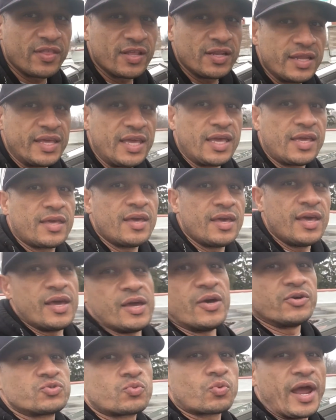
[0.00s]
the leak. It
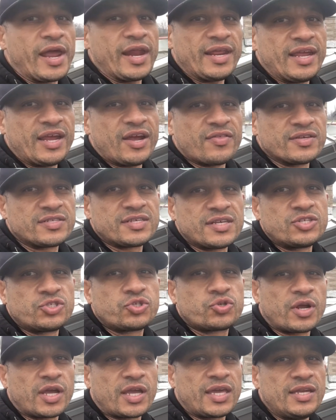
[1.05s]
was right here. This is a
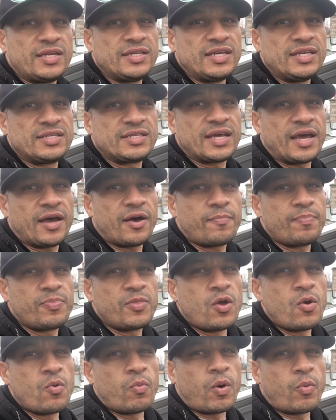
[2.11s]
tricky detail.
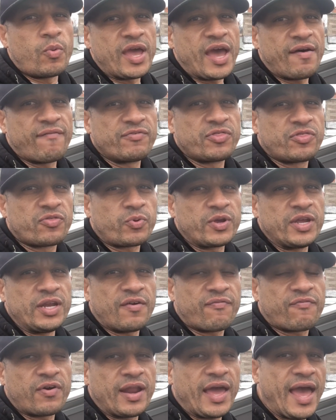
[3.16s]
When we have 3
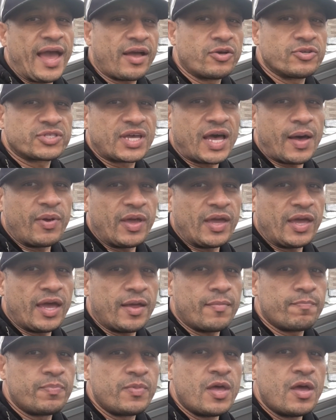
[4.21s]
different angles coming
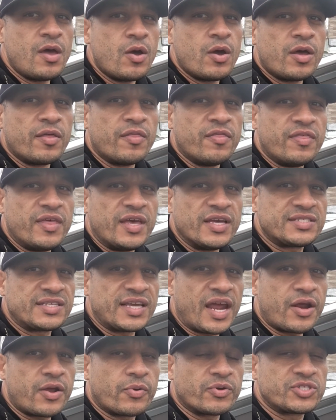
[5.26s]
in, this
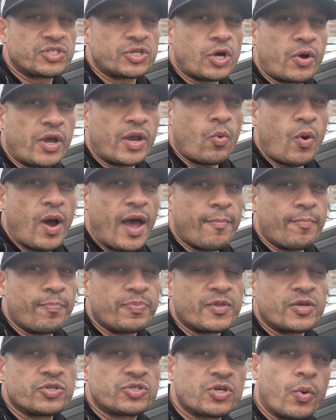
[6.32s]
area was soaking wet.
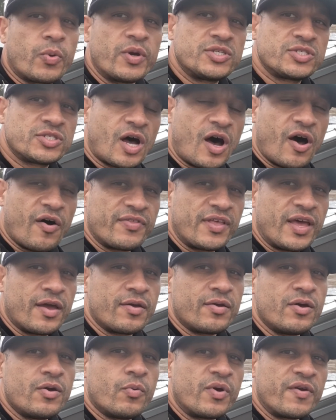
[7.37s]
So we solved it.
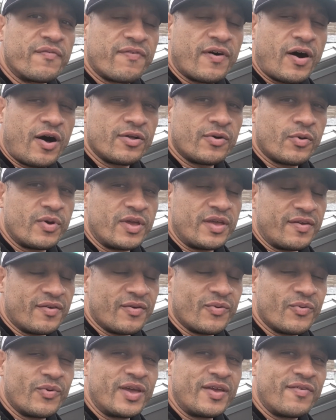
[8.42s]
We
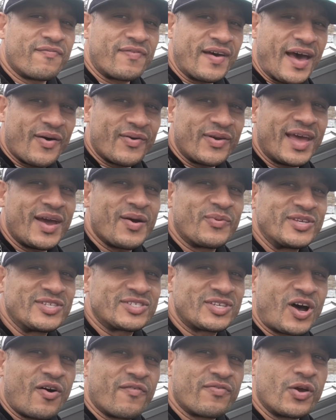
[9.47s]
found it and we
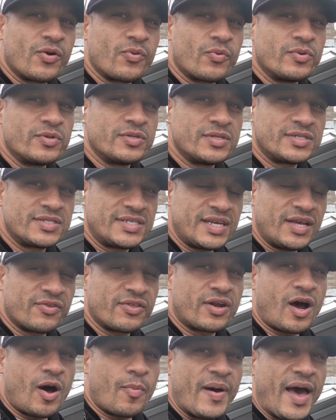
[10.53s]
solved it, sealed
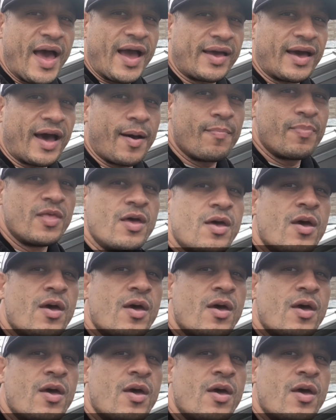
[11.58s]
it all back up.